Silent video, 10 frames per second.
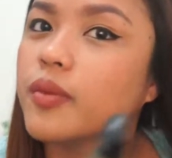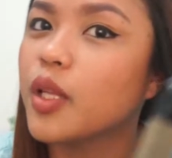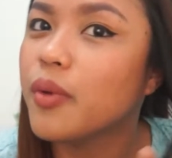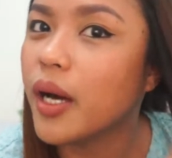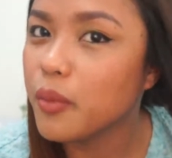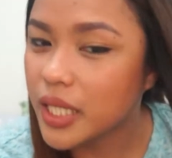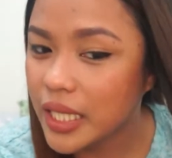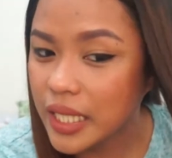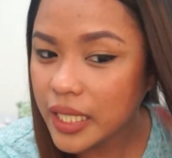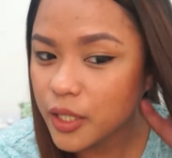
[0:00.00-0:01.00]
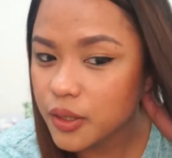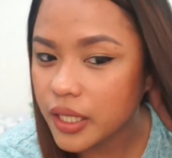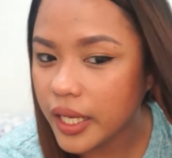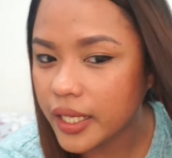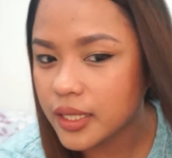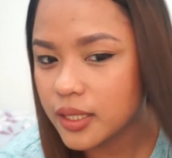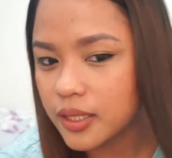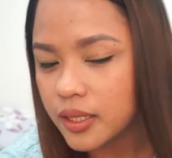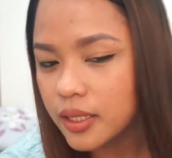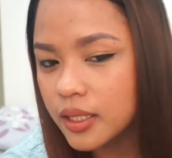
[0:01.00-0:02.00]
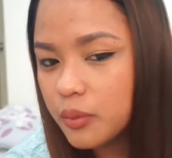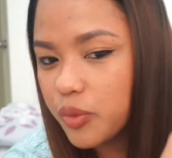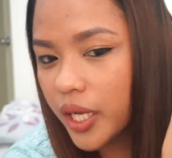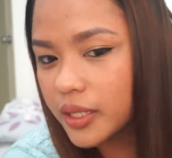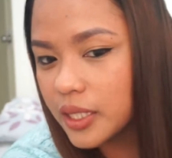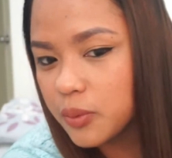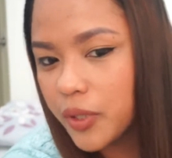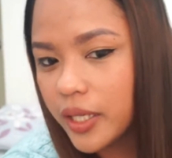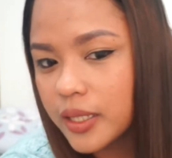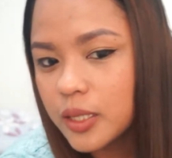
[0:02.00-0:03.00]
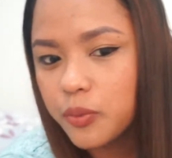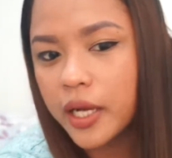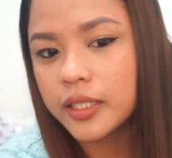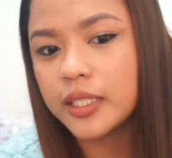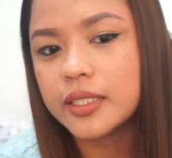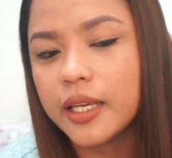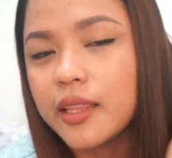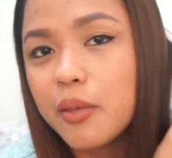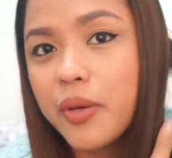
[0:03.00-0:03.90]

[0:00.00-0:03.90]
Diba? Madali lang yun, guys. Practice, practice, practice. In the